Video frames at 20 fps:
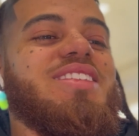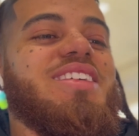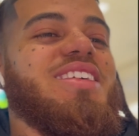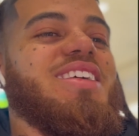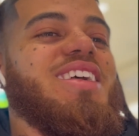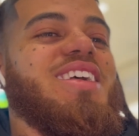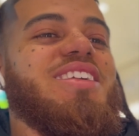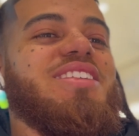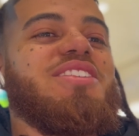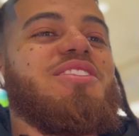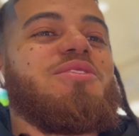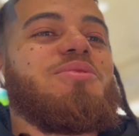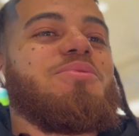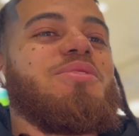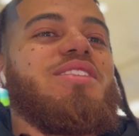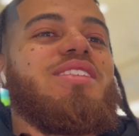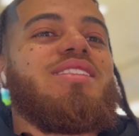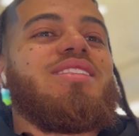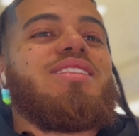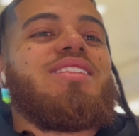nigga I know,
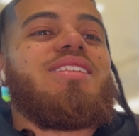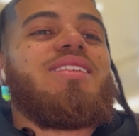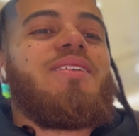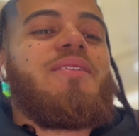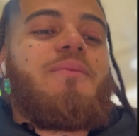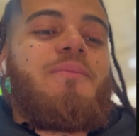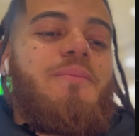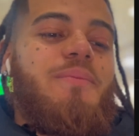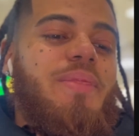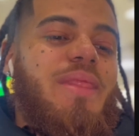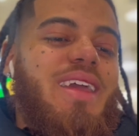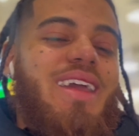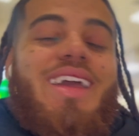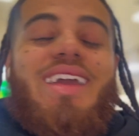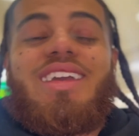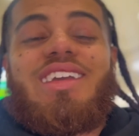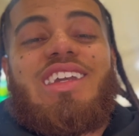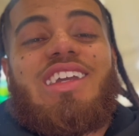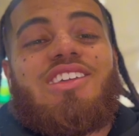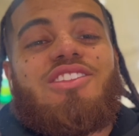bro.
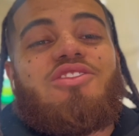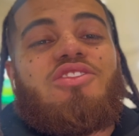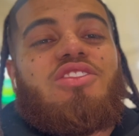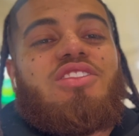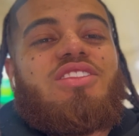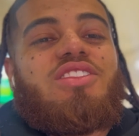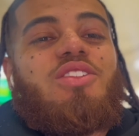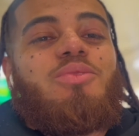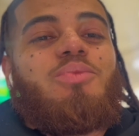Hey, keep going though,